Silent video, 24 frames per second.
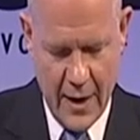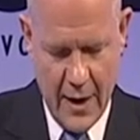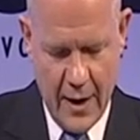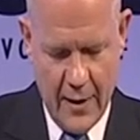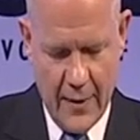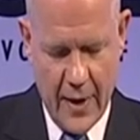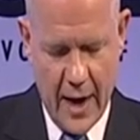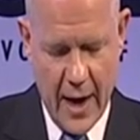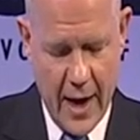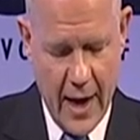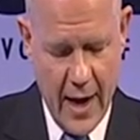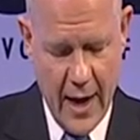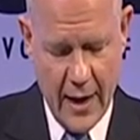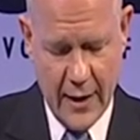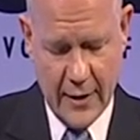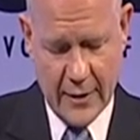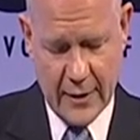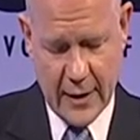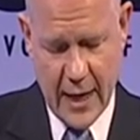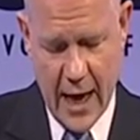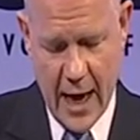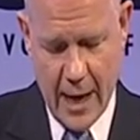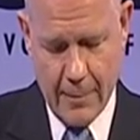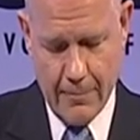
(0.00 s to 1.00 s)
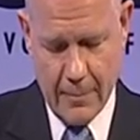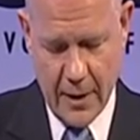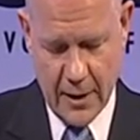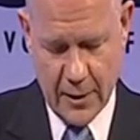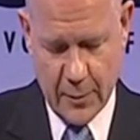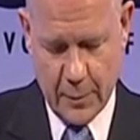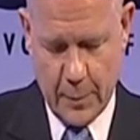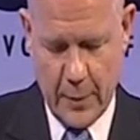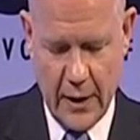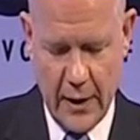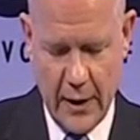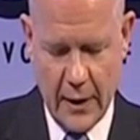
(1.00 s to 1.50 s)
There is and
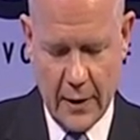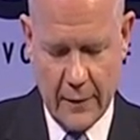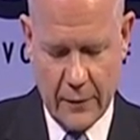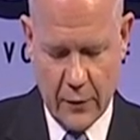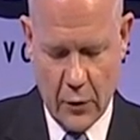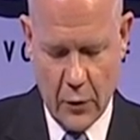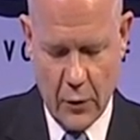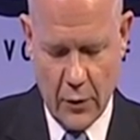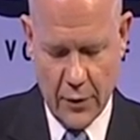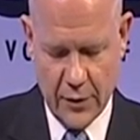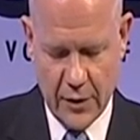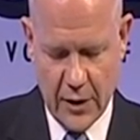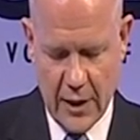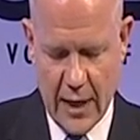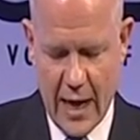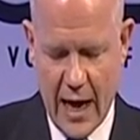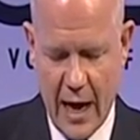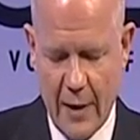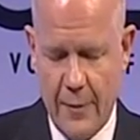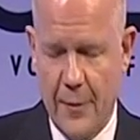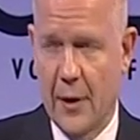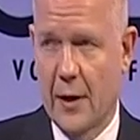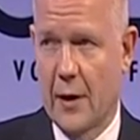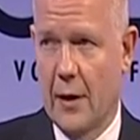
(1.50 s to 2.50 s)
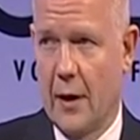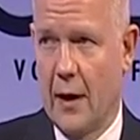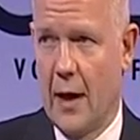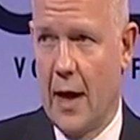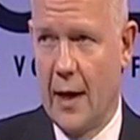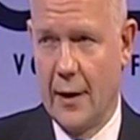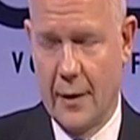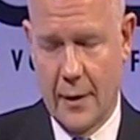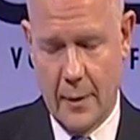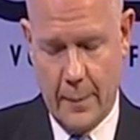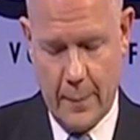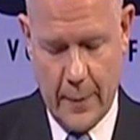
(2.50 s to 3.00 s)
must be, of course, an ethical
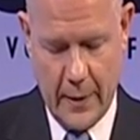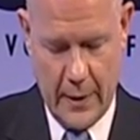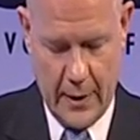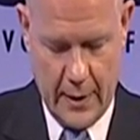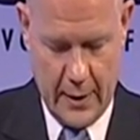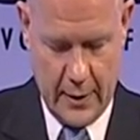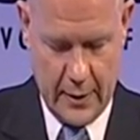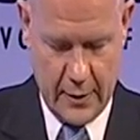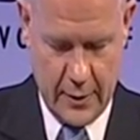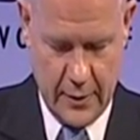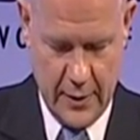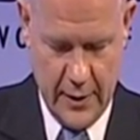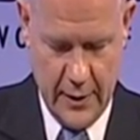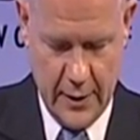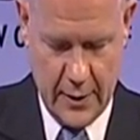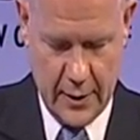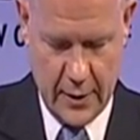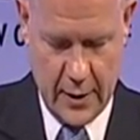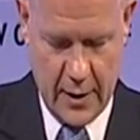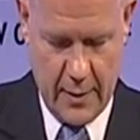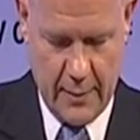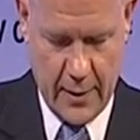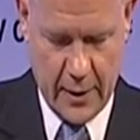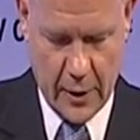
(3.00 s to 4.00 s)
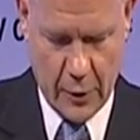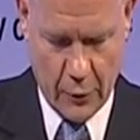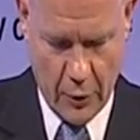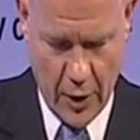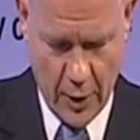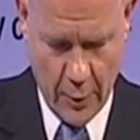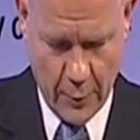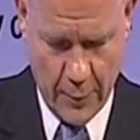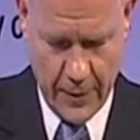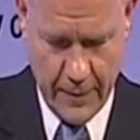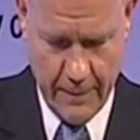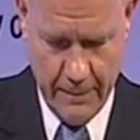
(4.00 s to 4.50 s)
underpinning to economic
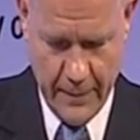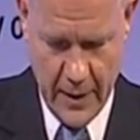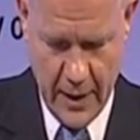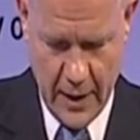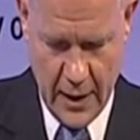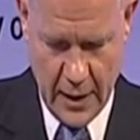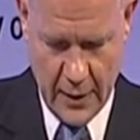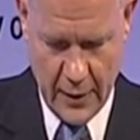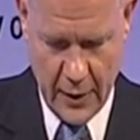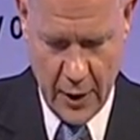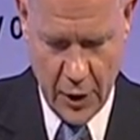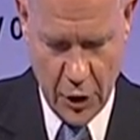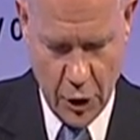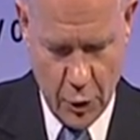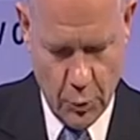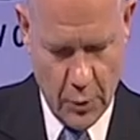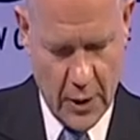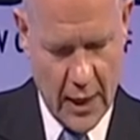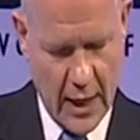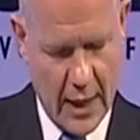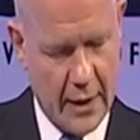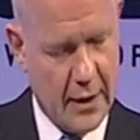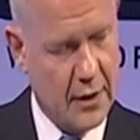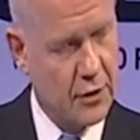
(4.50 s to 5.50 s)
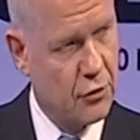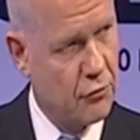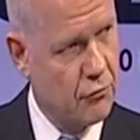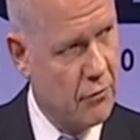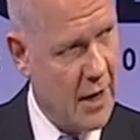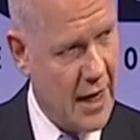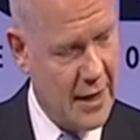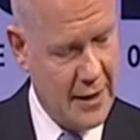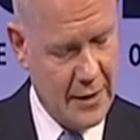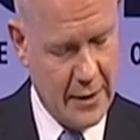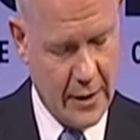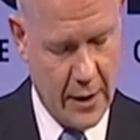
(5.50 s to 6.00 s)
growth. The UK is
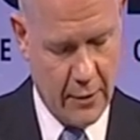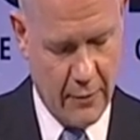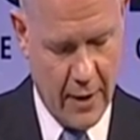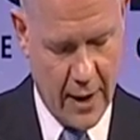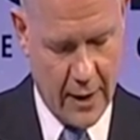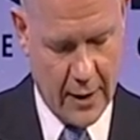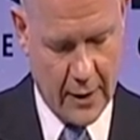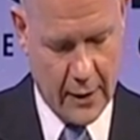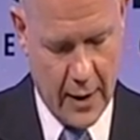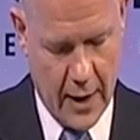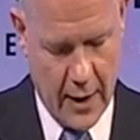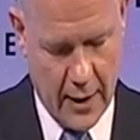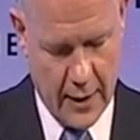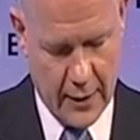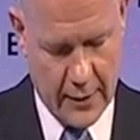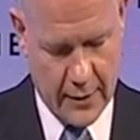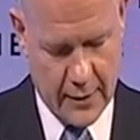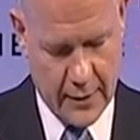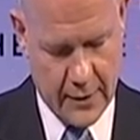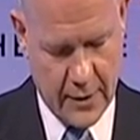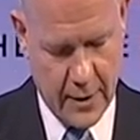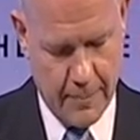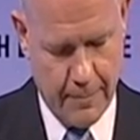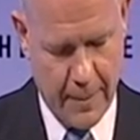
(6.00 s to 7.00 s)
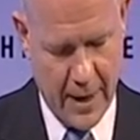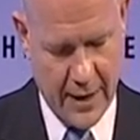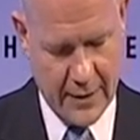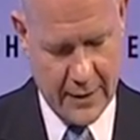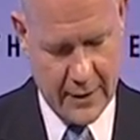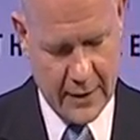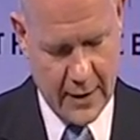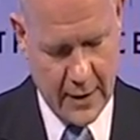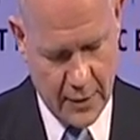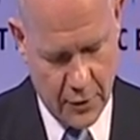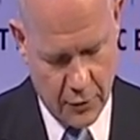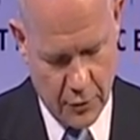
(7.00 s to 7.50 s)
rightly recognised as the best
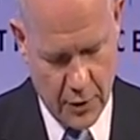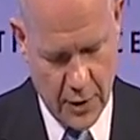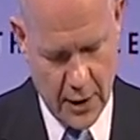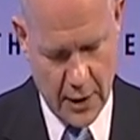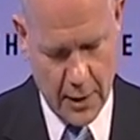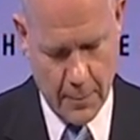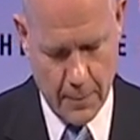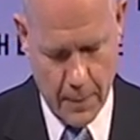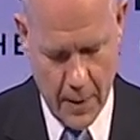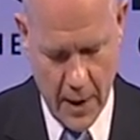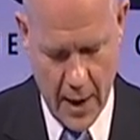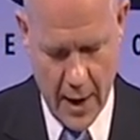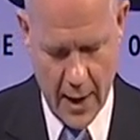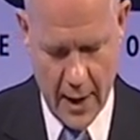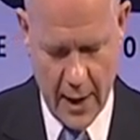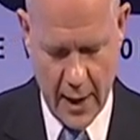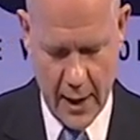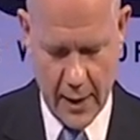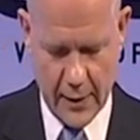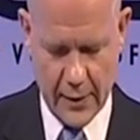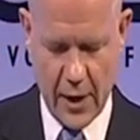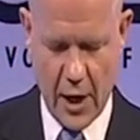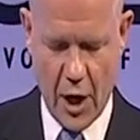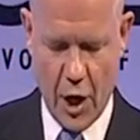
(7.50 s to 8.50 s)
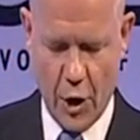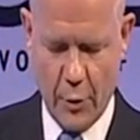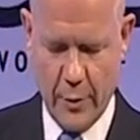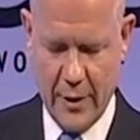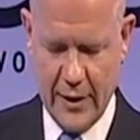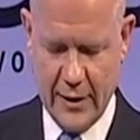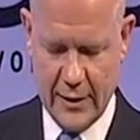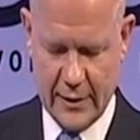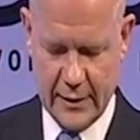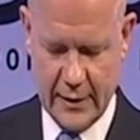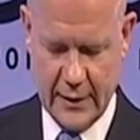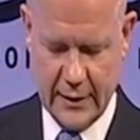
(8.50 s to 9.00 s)
country in applying the
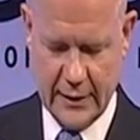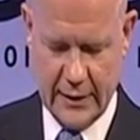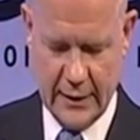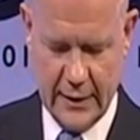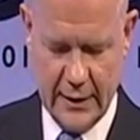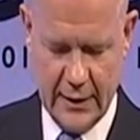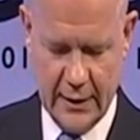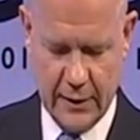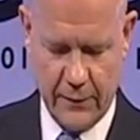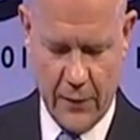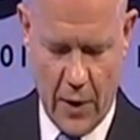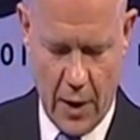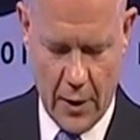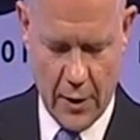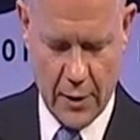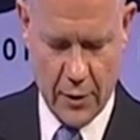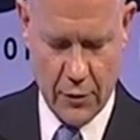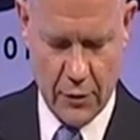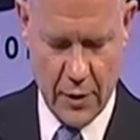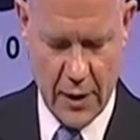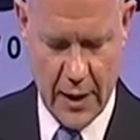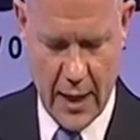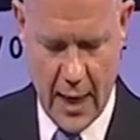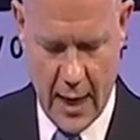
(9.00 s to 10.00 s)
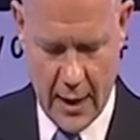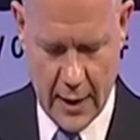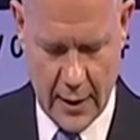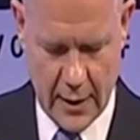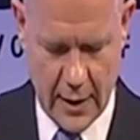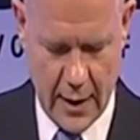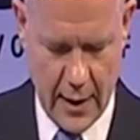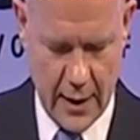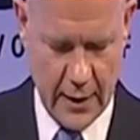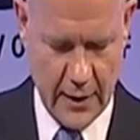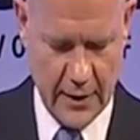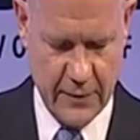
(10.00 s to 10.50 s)
OECD's voluntary
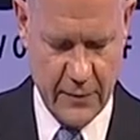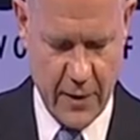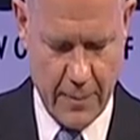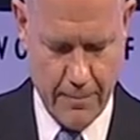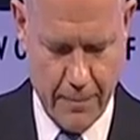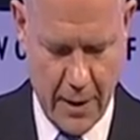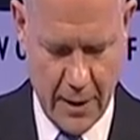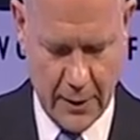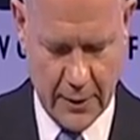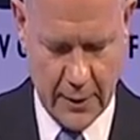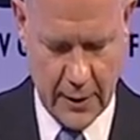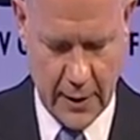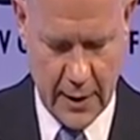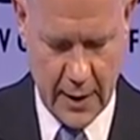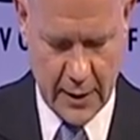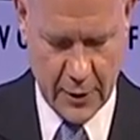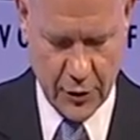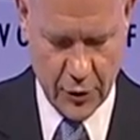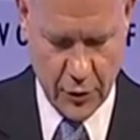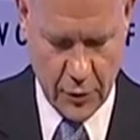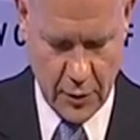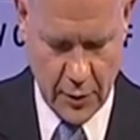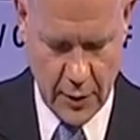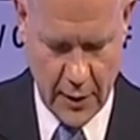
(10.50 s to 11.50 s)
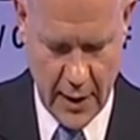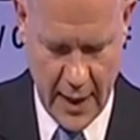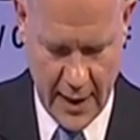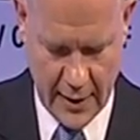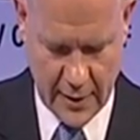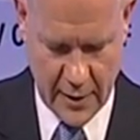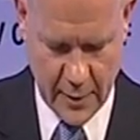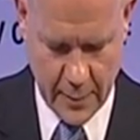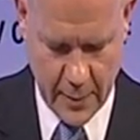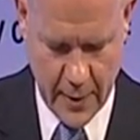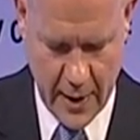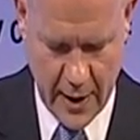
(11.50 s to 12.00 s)
guidelines for multinational
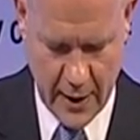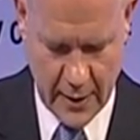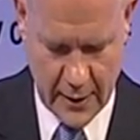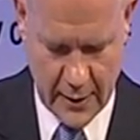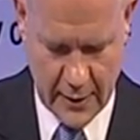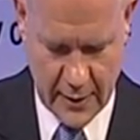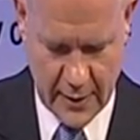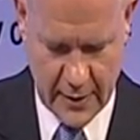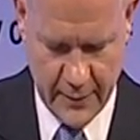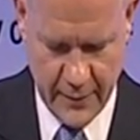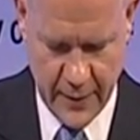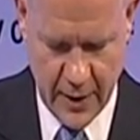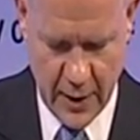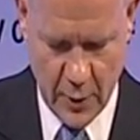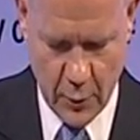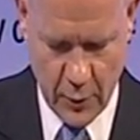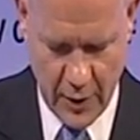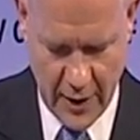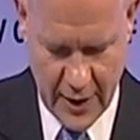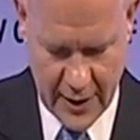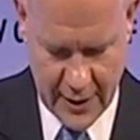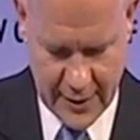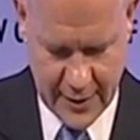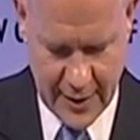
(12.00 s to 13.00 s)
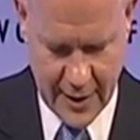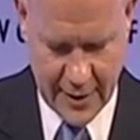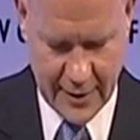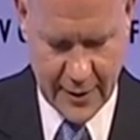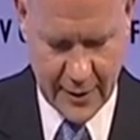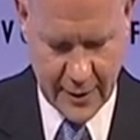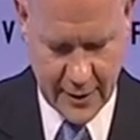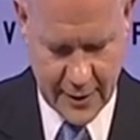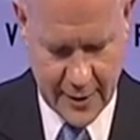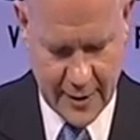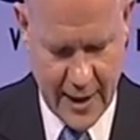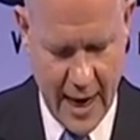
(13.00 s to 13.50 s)
enterprises. We are setting
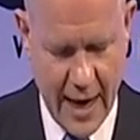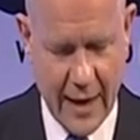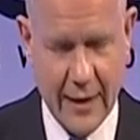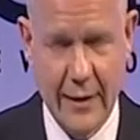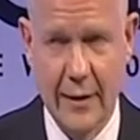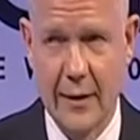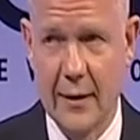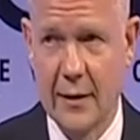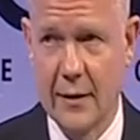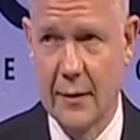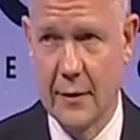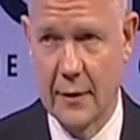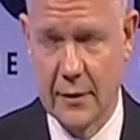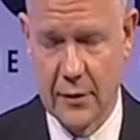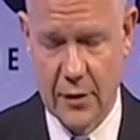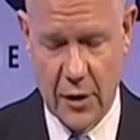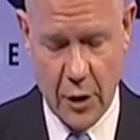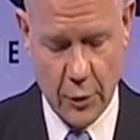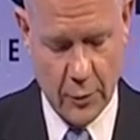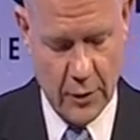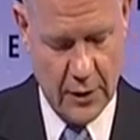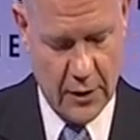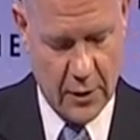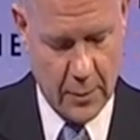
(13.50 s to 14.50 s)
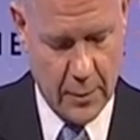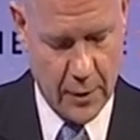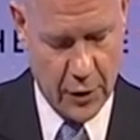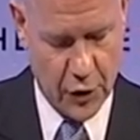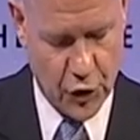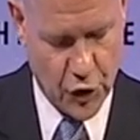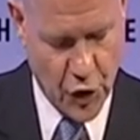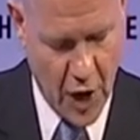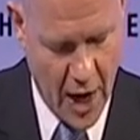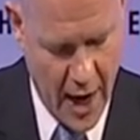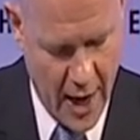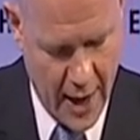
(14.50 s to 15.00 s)
the standard, there's no need to be
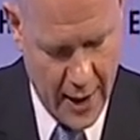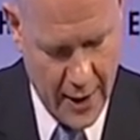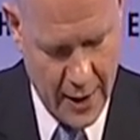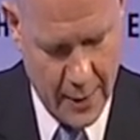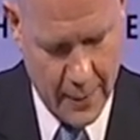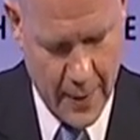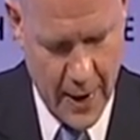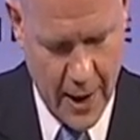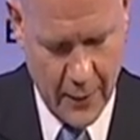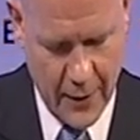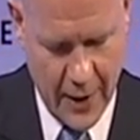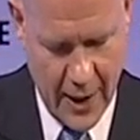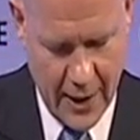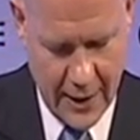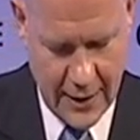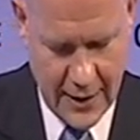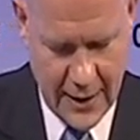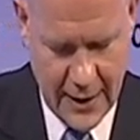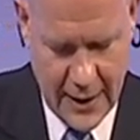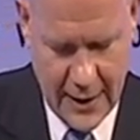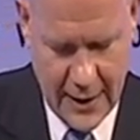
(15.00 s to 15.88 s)
shy about that,